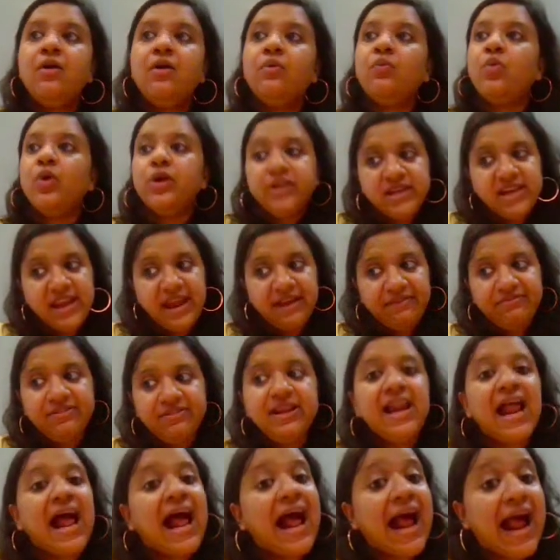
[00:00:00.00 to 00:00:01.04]
whatever
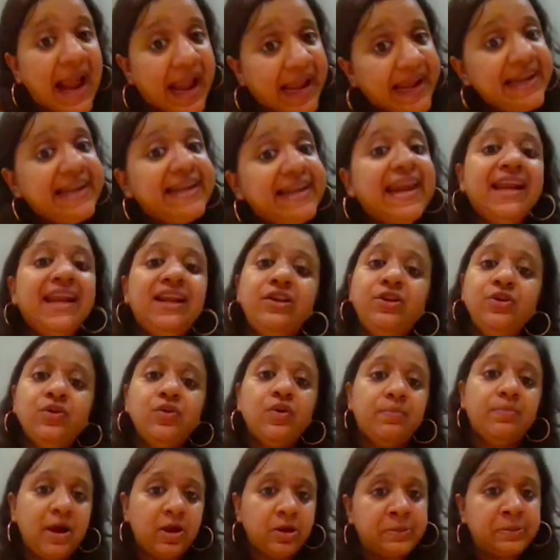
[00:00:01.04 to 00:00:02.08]
I tell you
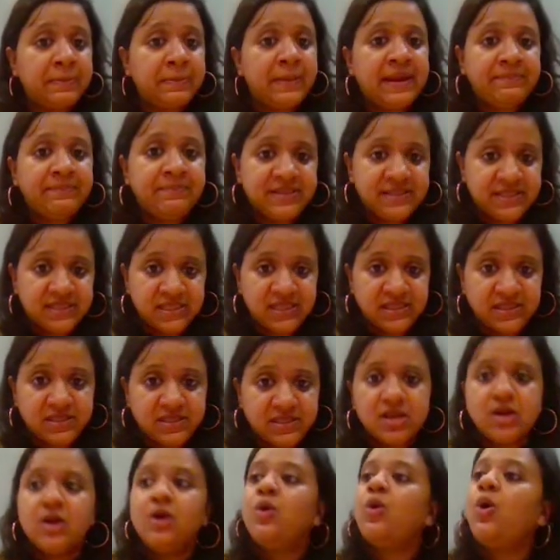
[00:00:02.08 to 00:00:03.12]
about my business,